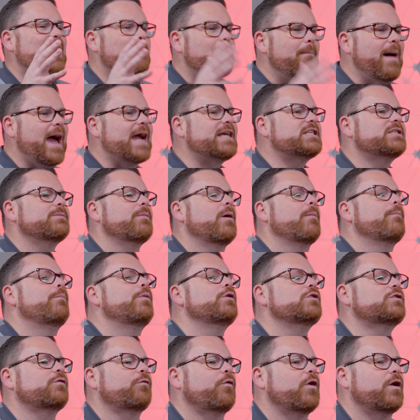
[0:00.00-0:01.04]
and a
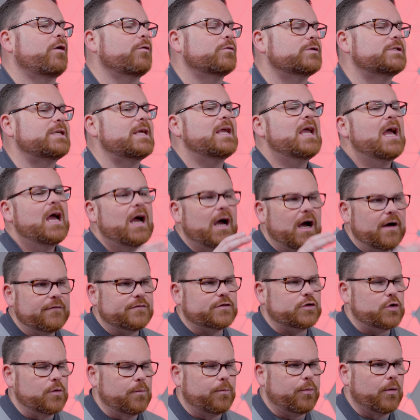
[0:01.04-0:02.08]
maximum boost frequency
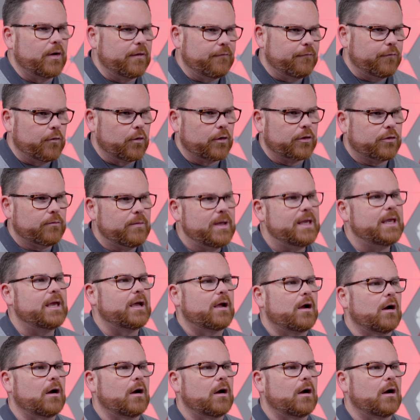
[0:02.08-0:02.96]
of two point four three